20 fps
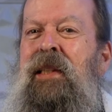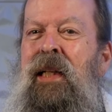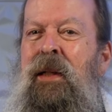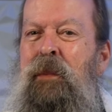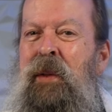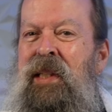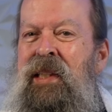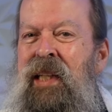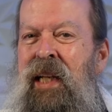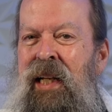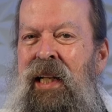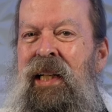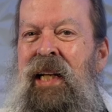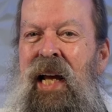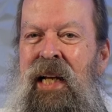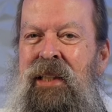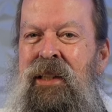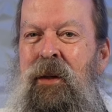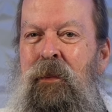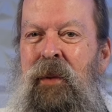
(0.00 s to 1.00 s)
gonna be sitting
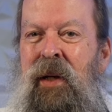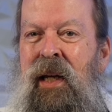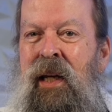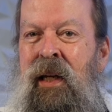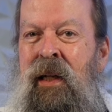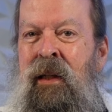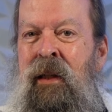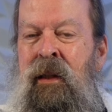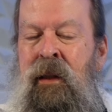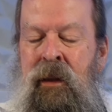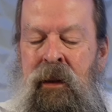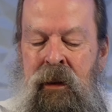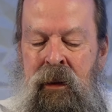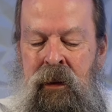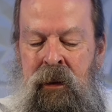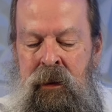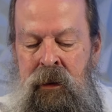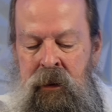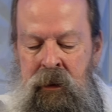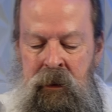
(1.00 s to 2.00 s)
next to me
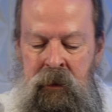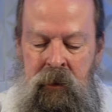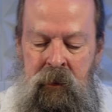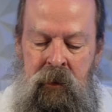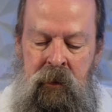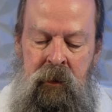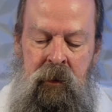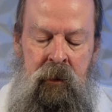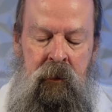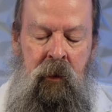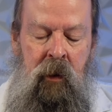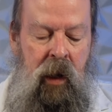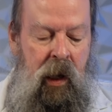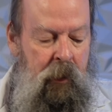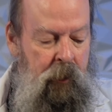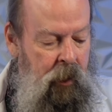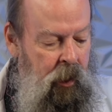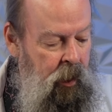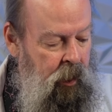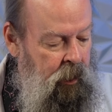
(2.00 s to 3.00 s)
where I
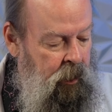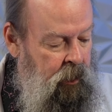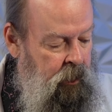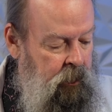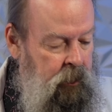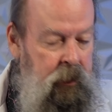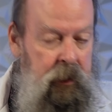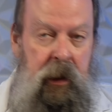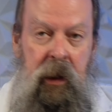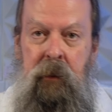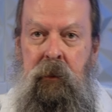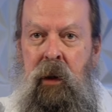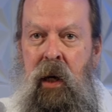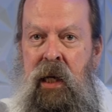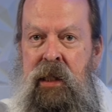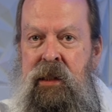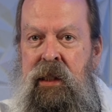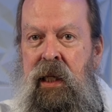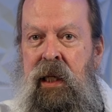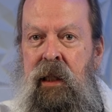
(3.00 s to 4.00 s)
work, you know, where I
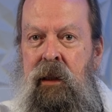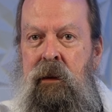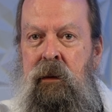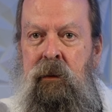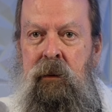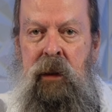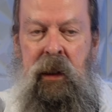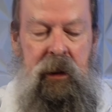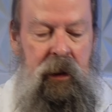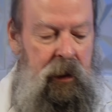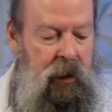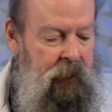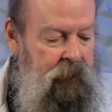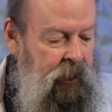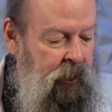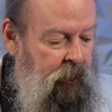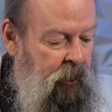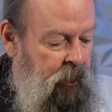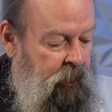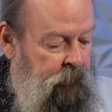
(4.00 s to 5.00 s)
sit, in the
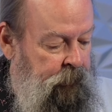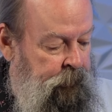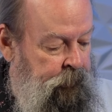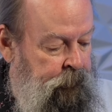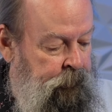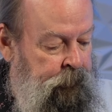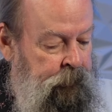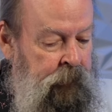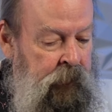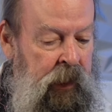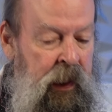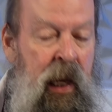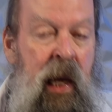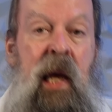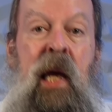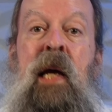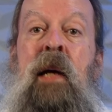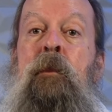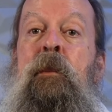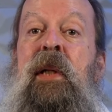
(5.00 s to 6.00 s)
living room
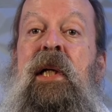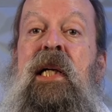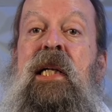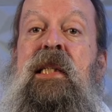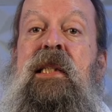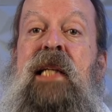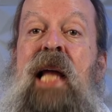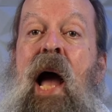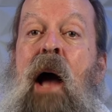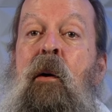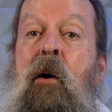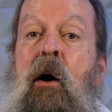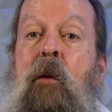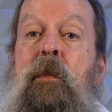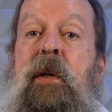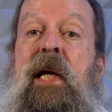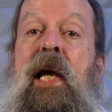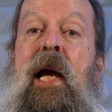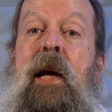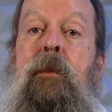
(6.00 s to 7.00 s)
because now I'll
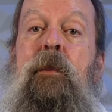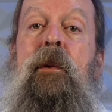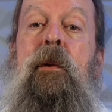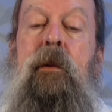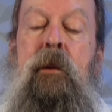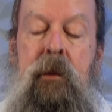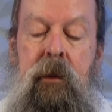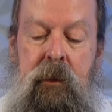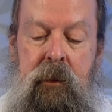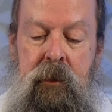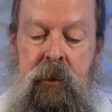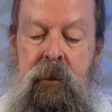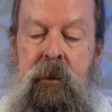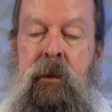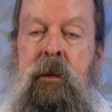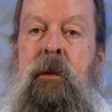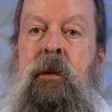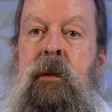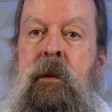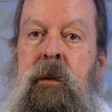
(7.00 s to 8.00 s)
be able
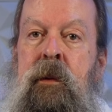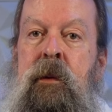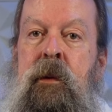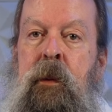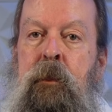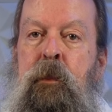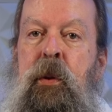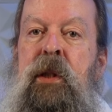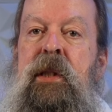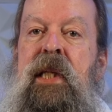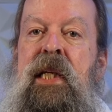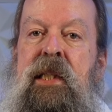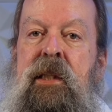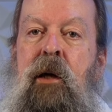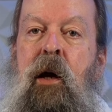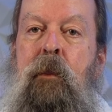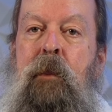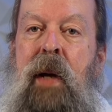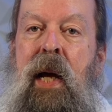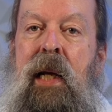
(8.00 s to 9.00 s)
to put this
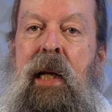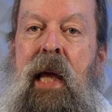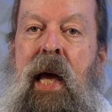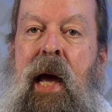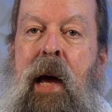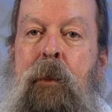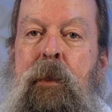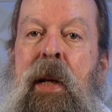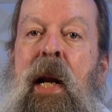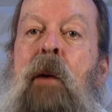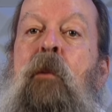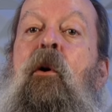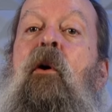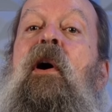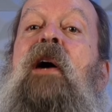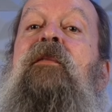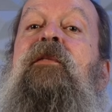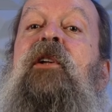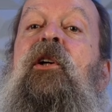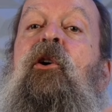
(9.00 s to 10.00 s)
on my lap and I won't
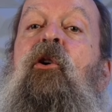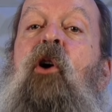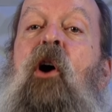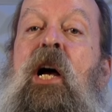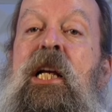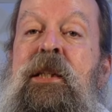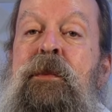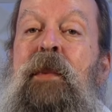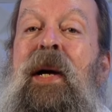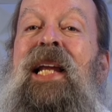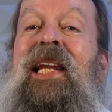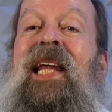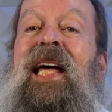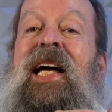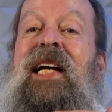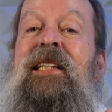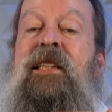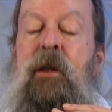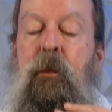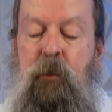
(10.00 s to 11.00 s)
have to cross my
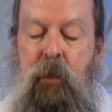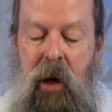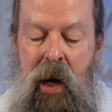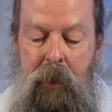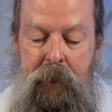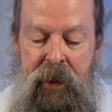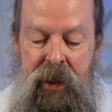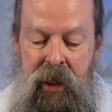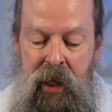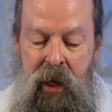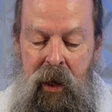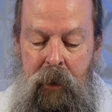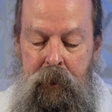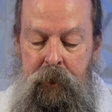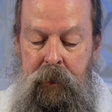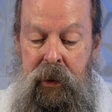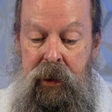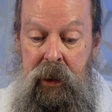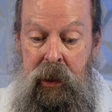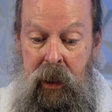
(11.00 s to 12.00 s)
legs to prop it
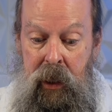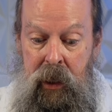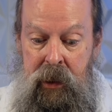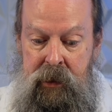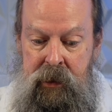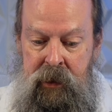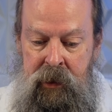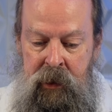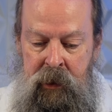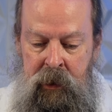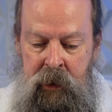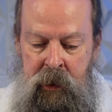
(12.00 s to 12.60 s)
up because,